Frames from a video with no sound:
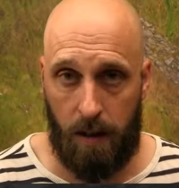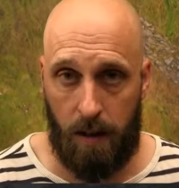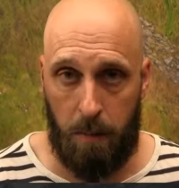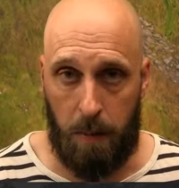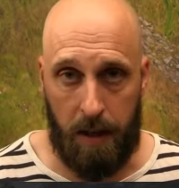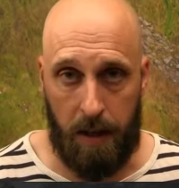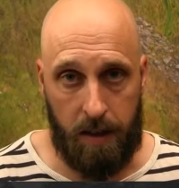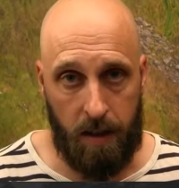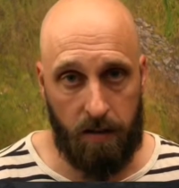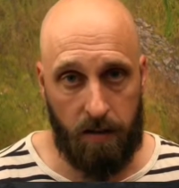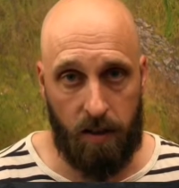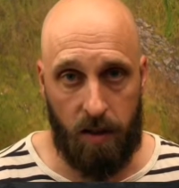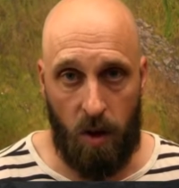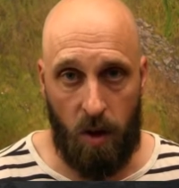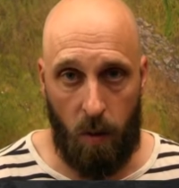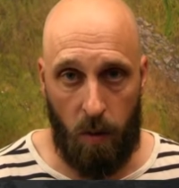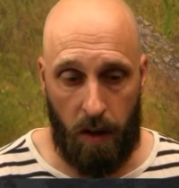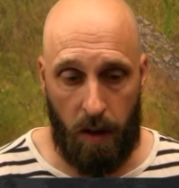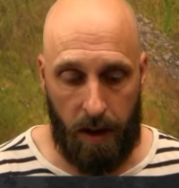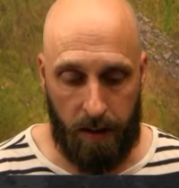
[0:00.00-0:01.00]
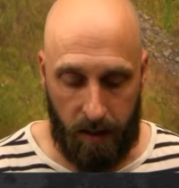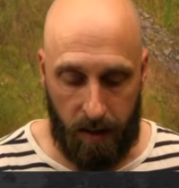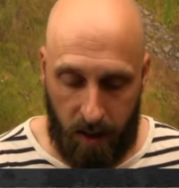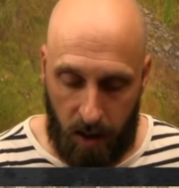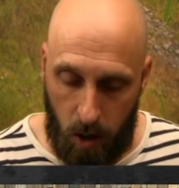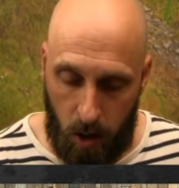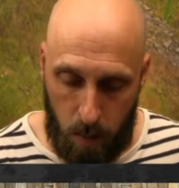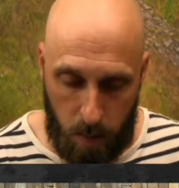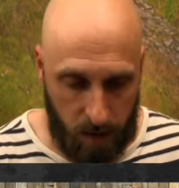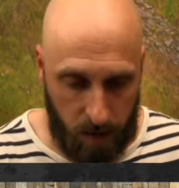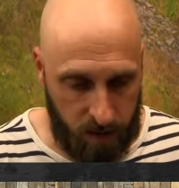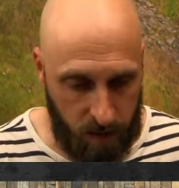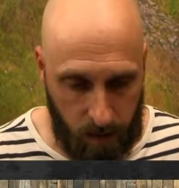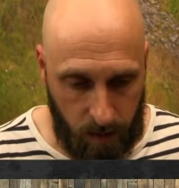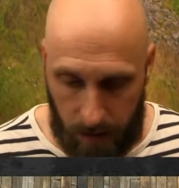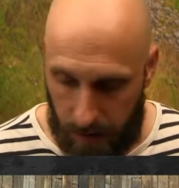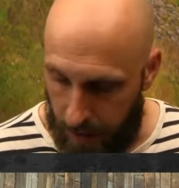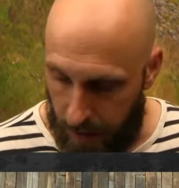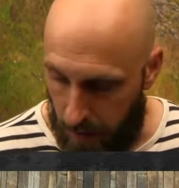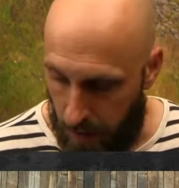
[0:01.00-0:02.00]
But he doesn't know that, the hubris of a
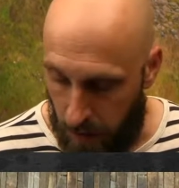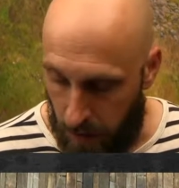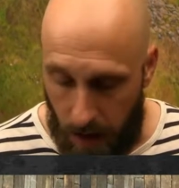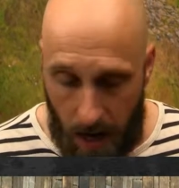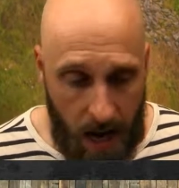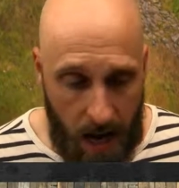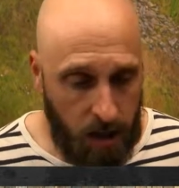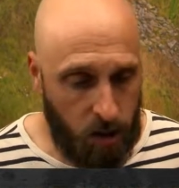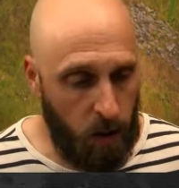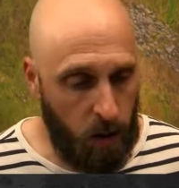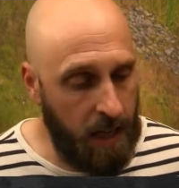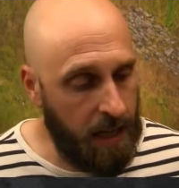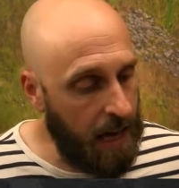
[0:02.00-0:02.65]
leader. So he